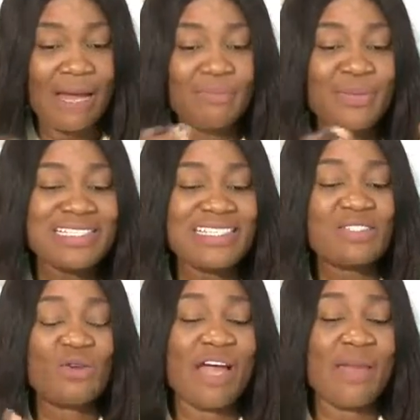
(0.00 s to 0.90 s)
and
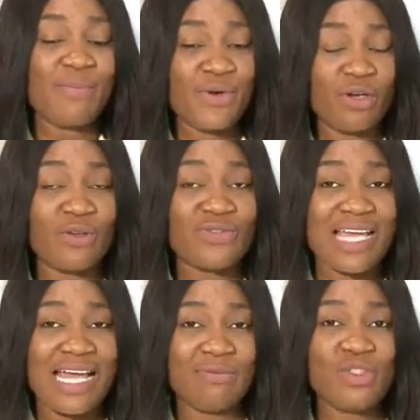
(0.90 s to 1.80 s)
persists over a period of
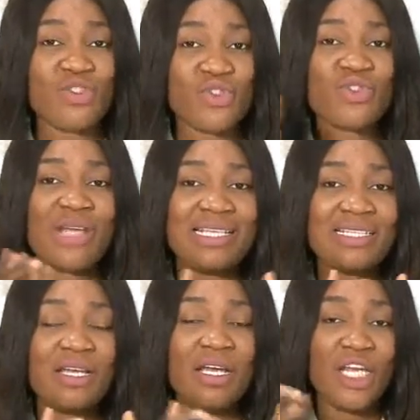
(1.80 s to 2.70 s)
time. It's usually
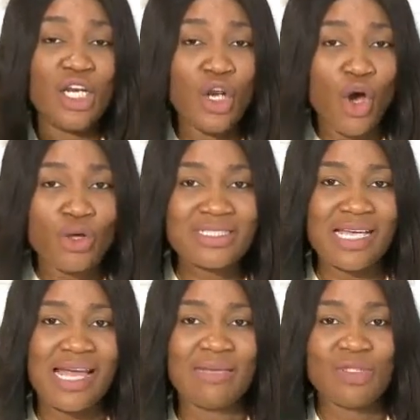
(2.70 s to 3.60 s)
a long
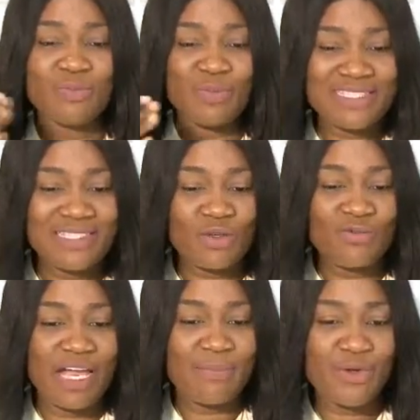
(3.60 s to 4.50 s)
time, it persists
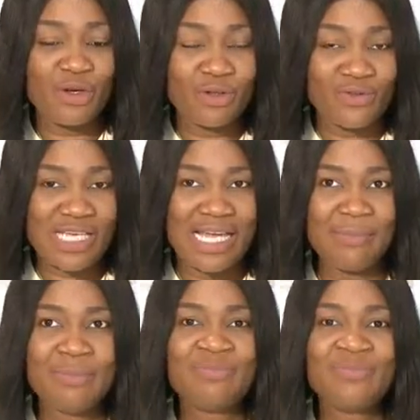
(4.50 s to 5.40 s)
over a period of time.
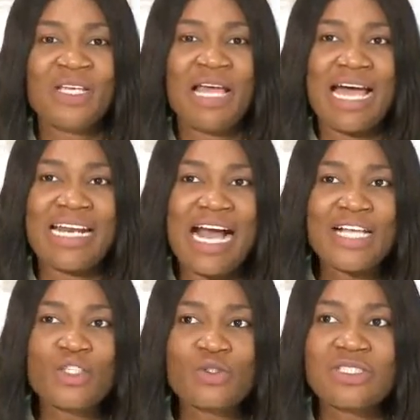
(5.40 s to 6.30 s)
An
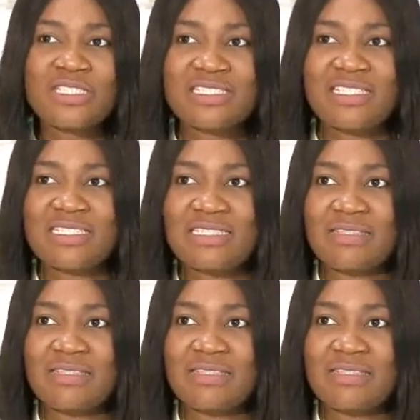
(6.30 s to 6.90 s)
acute disease.